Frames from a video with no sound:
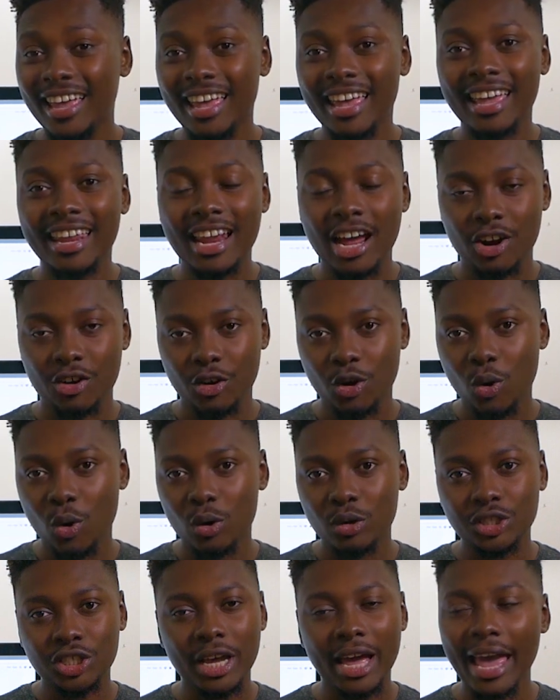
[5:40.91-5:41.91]
in
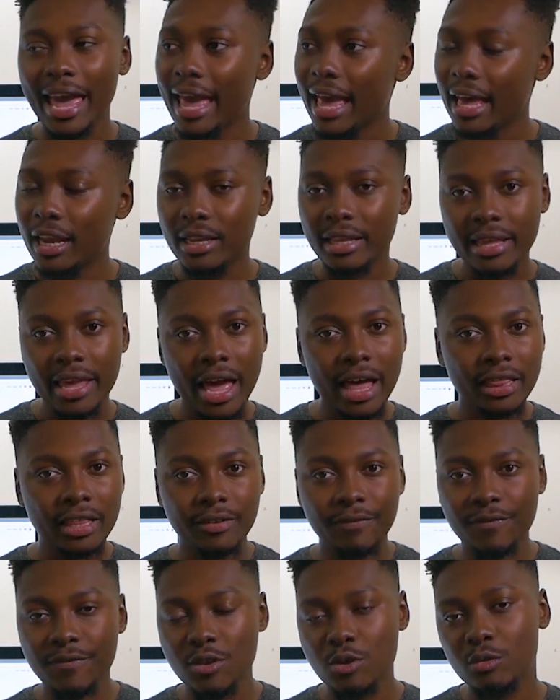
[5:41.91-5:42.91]
agriculture and the other
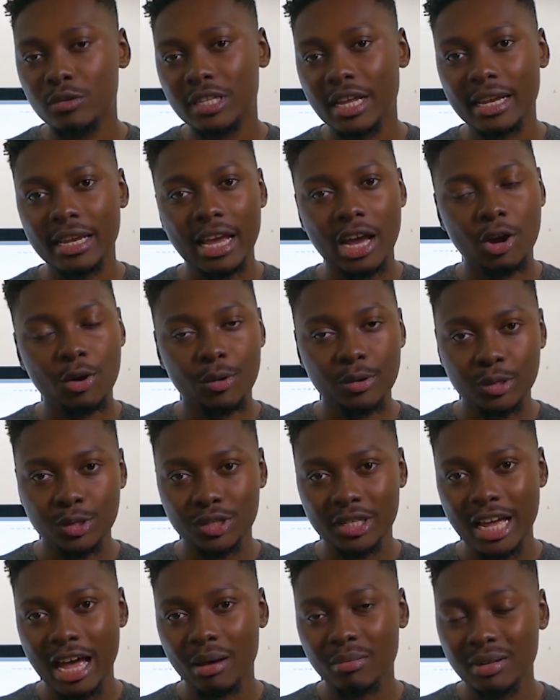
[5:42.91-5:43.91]
fields that they are going
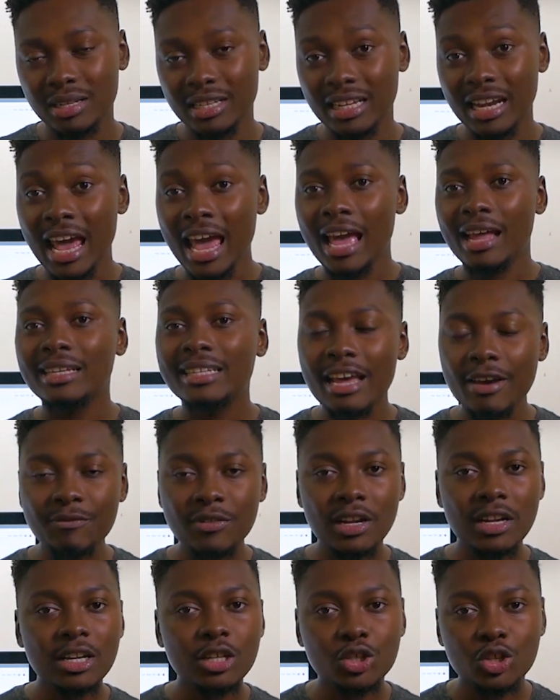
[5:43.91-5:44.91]
to dabble in.
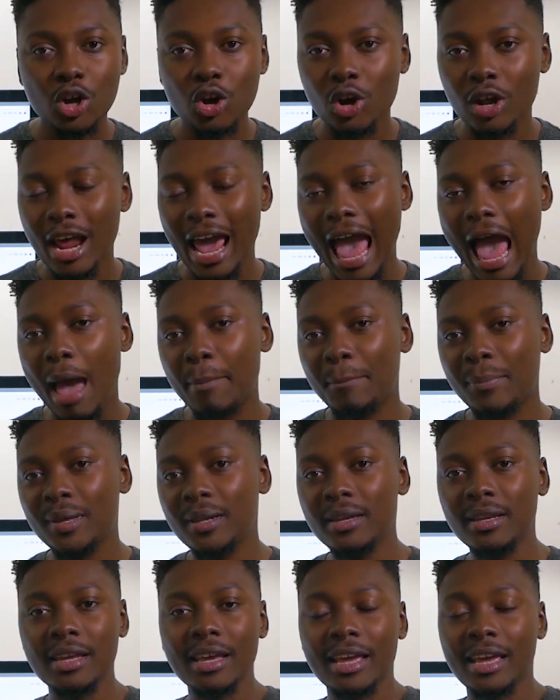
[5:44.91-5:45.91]
Definitely it's not going to
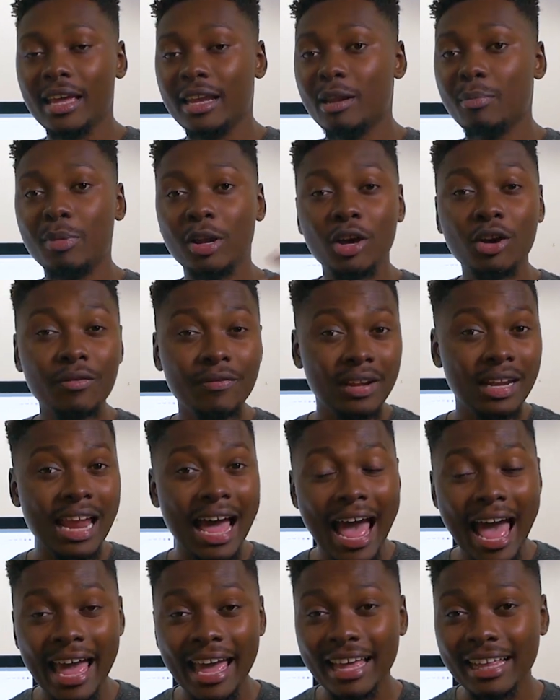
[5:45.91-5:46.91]
happen in the blink of an
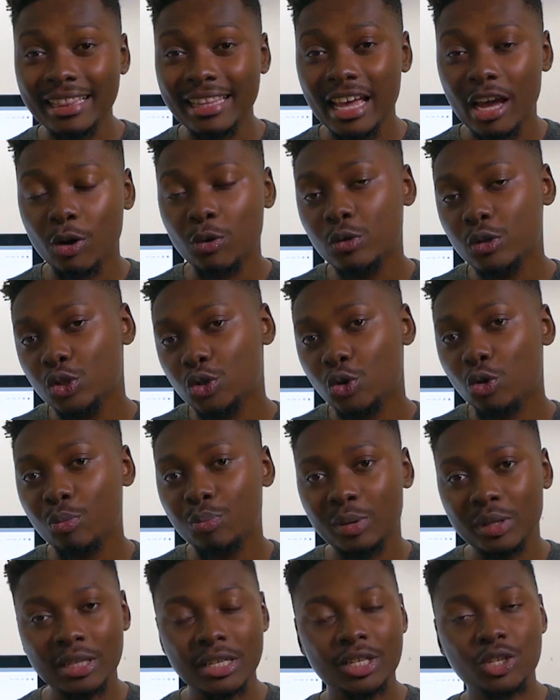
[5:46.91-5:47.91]
eye. They are going to
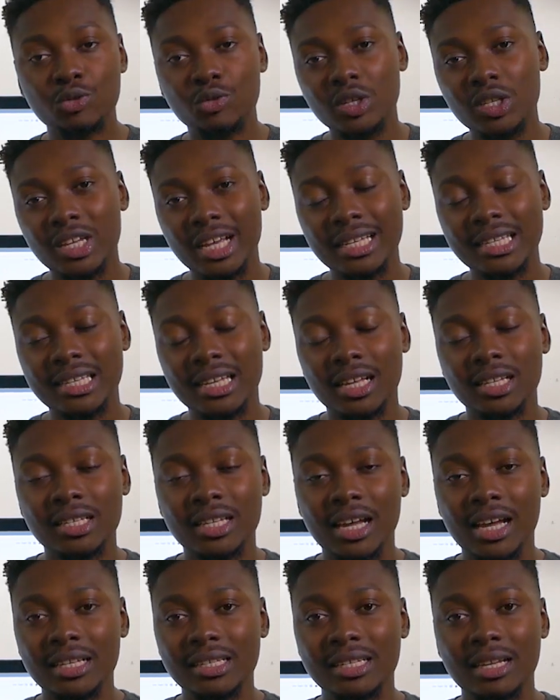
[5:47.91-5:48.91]
open this research
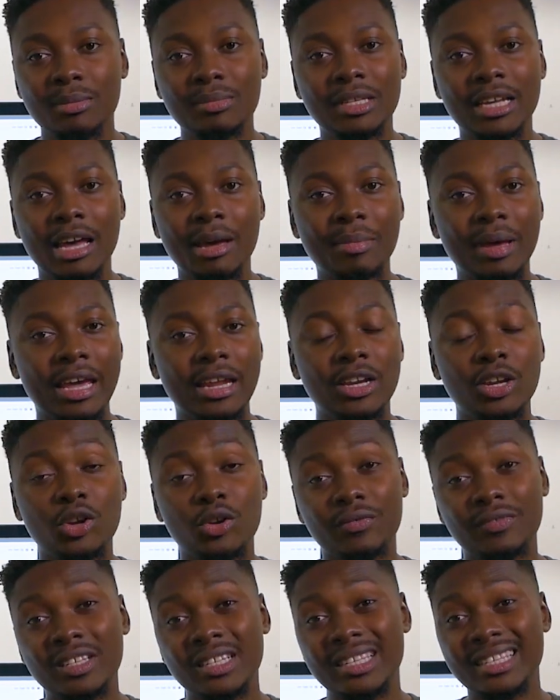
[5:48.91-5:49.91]
center sometime ending
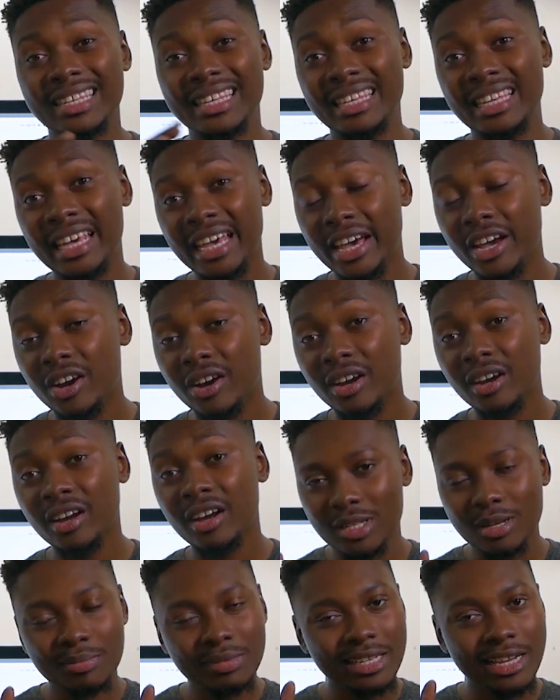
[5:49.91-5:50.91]
of this year,
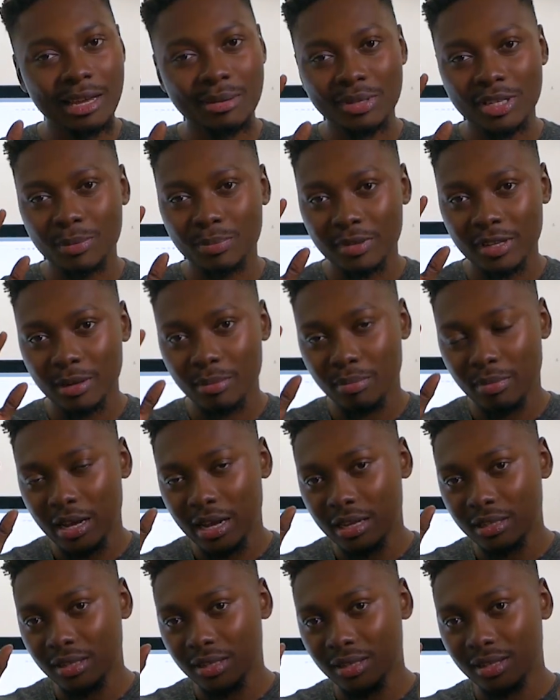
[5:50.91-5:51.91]
sometime
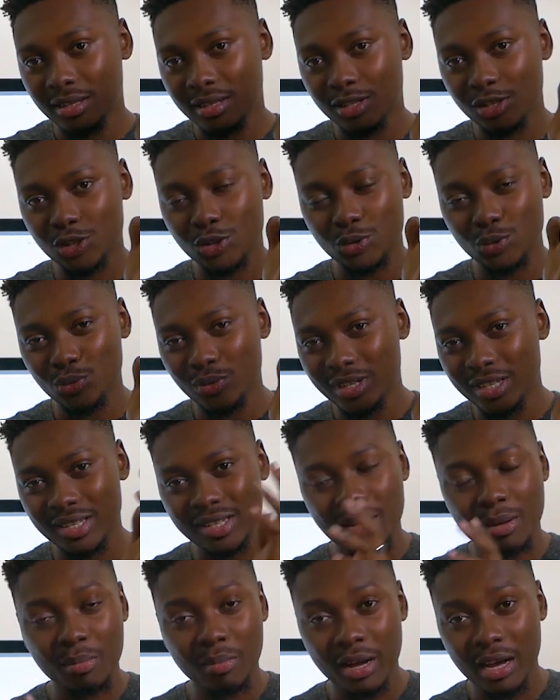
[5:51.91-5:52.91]
September to
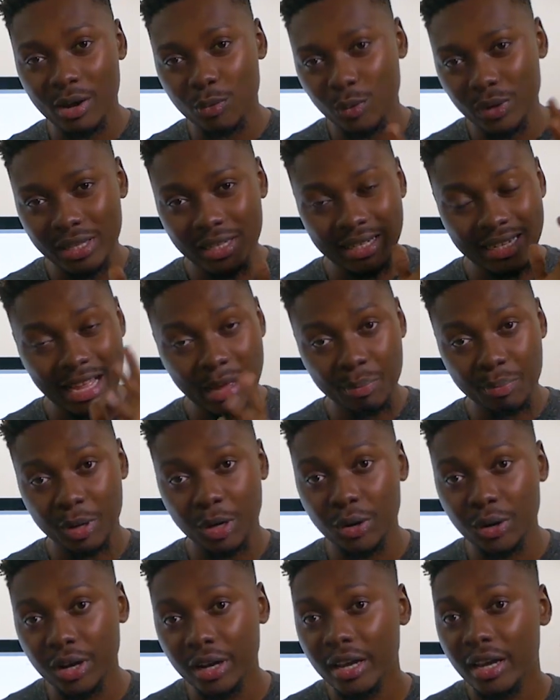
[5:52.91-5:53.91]
December, within that
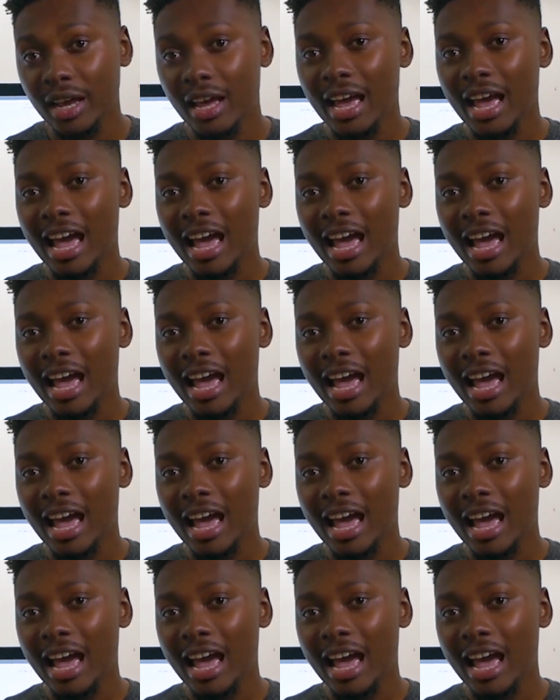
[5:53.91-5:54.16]
period.